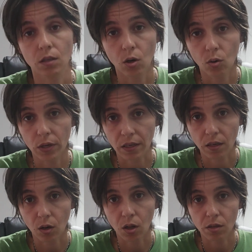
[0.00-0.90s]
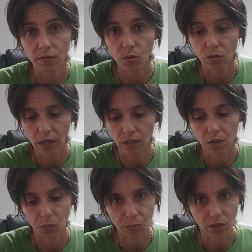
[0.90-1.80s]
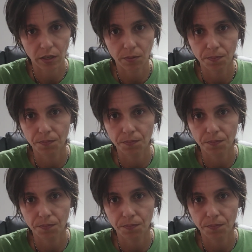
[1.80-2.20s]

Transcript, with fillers: go away, all of you, I need my break.